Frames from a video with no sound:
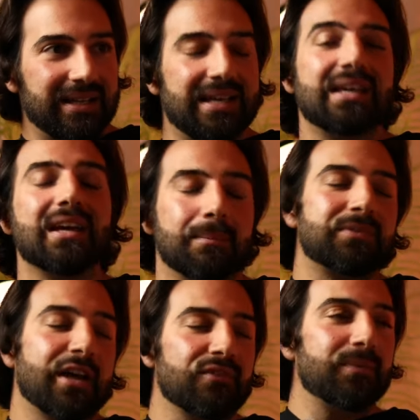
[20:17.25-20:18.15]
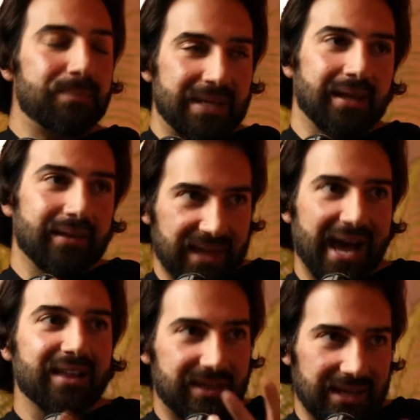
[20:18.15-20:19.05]
He himself being
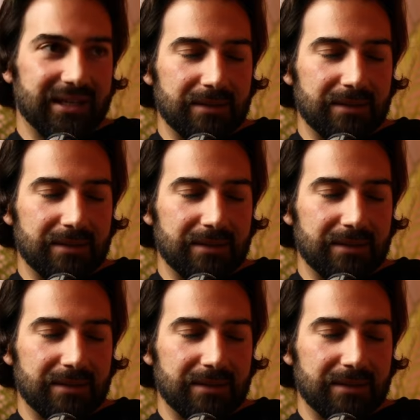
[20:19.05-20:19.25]
that thing.